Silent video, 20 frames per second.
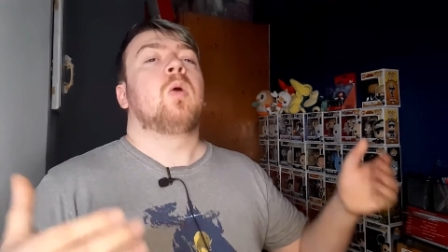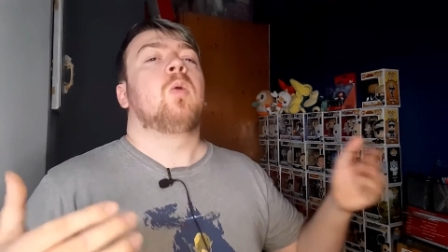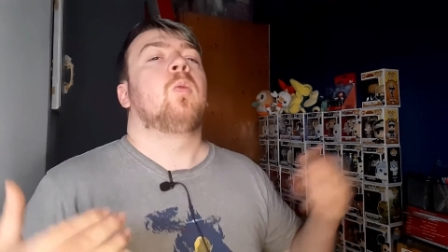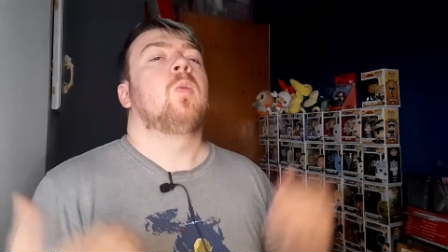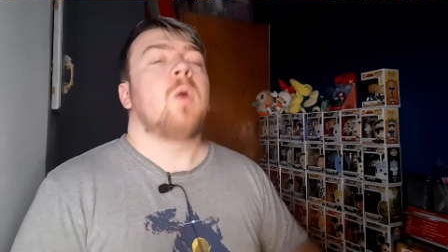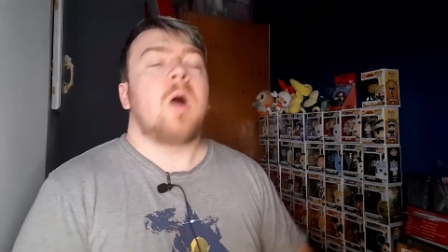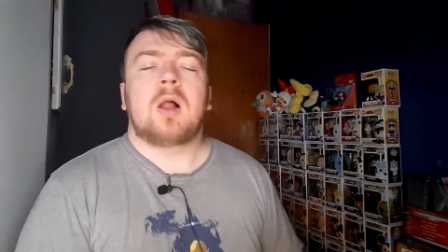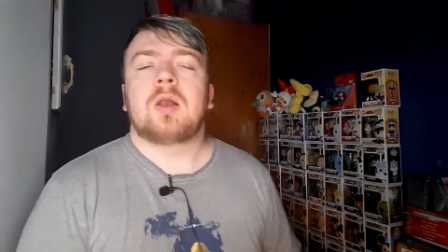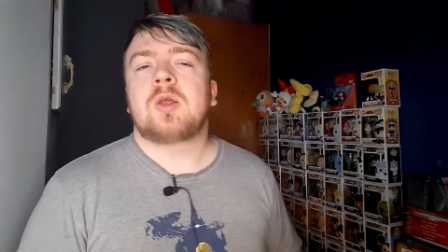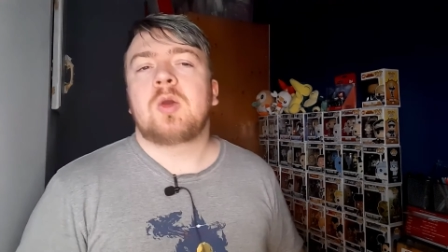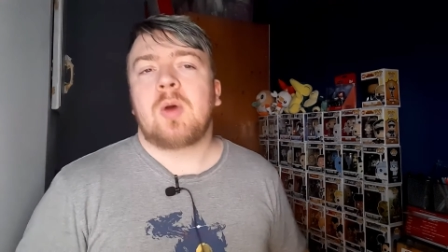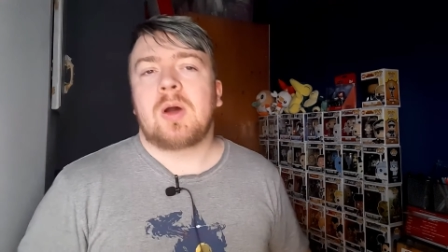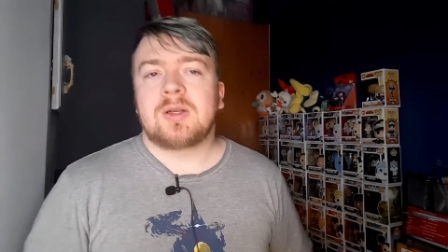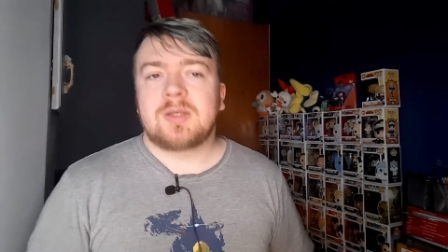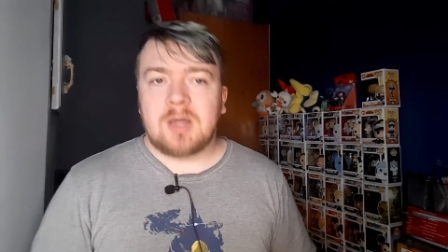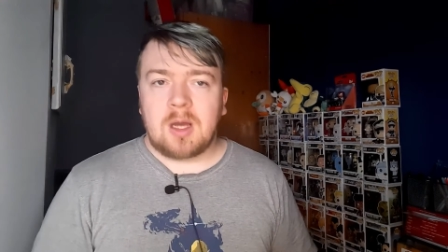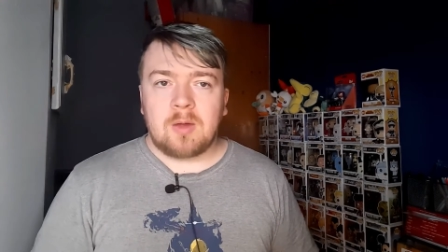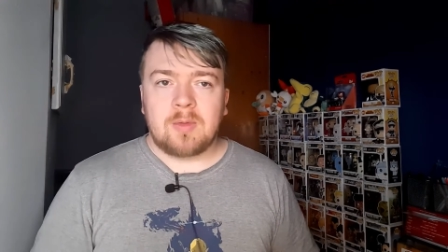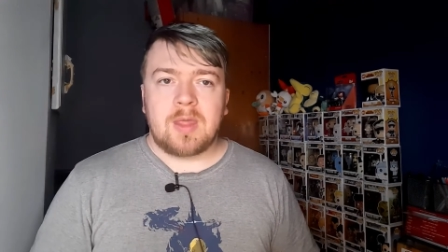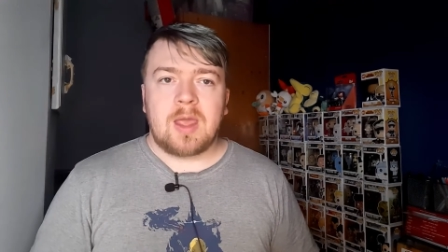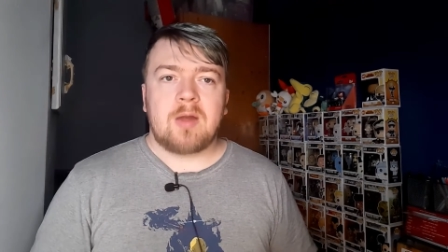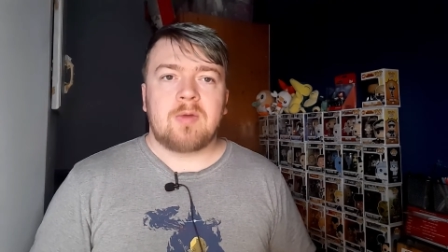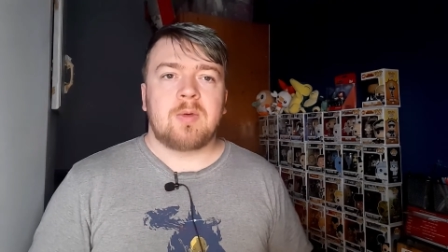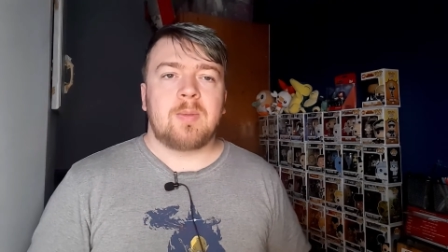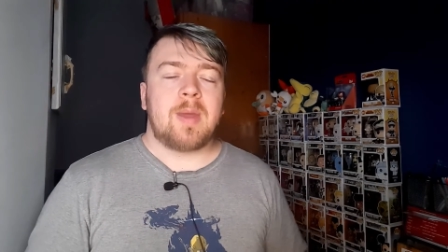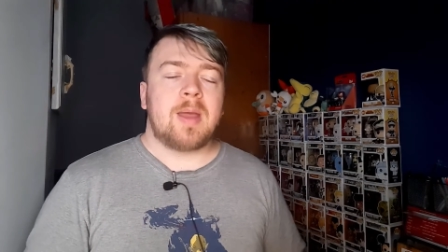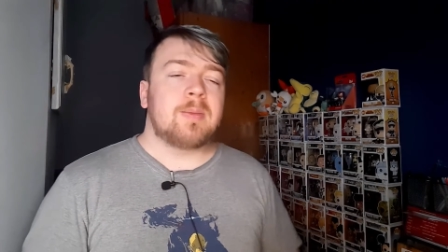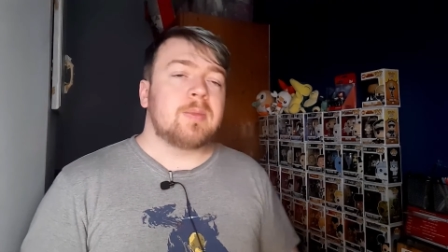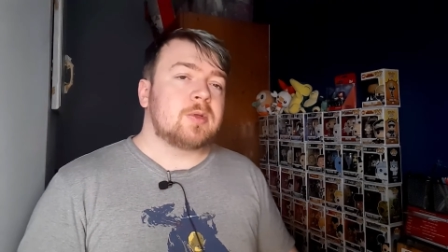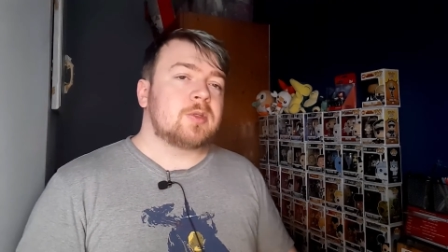While you are down there,
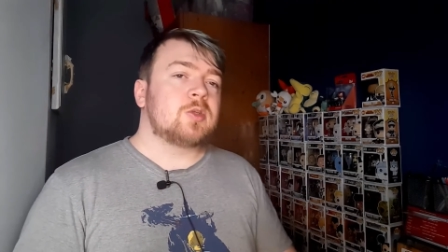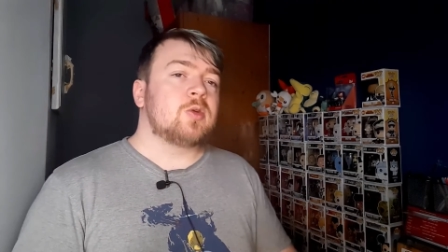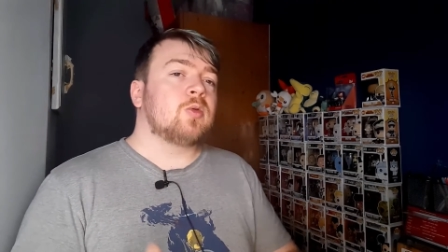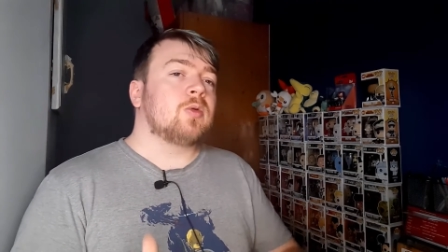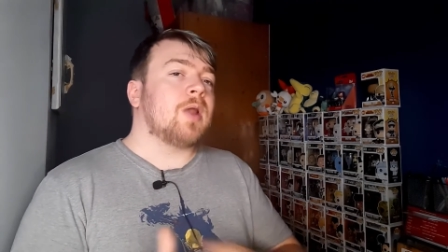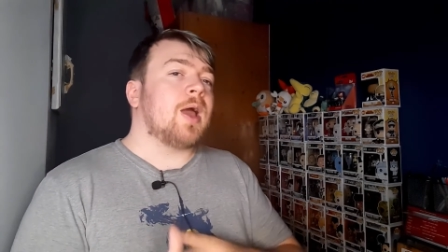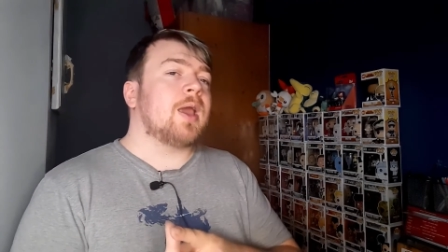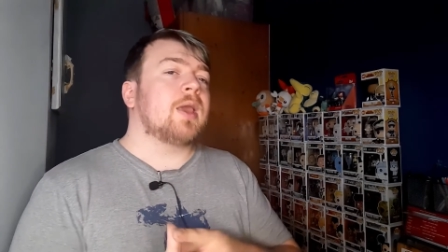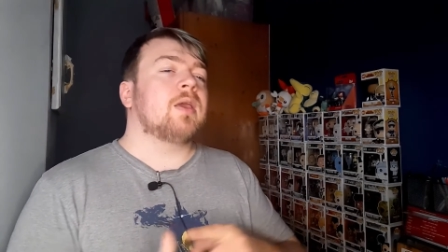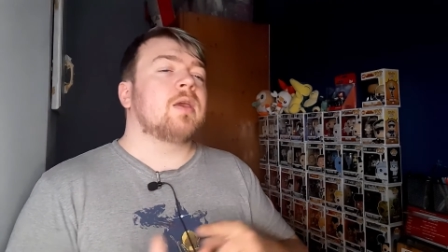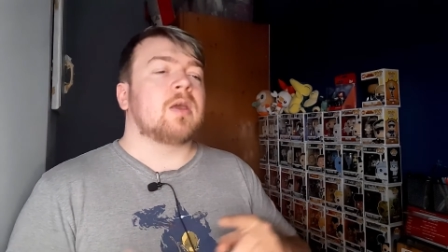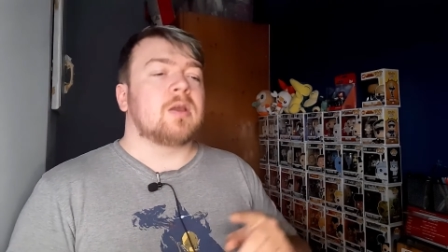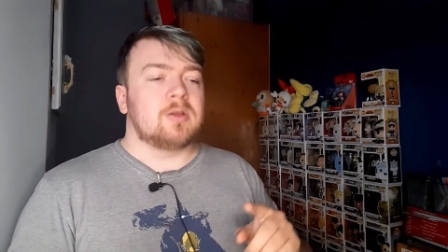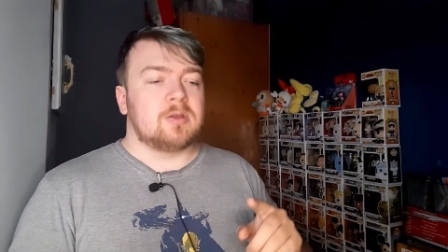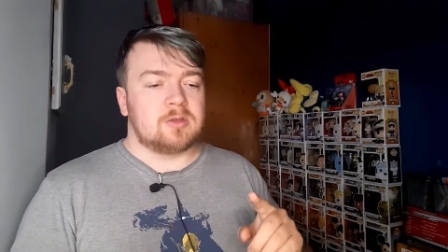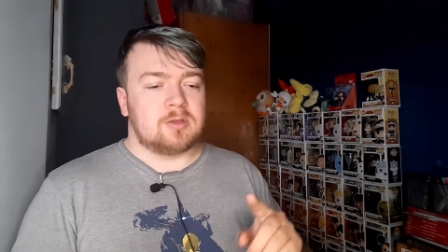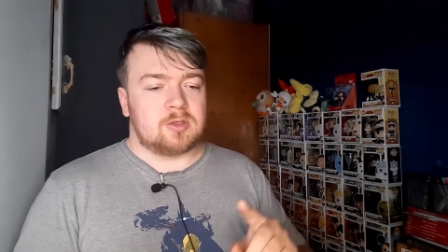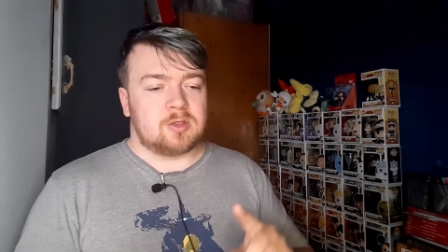remember to like and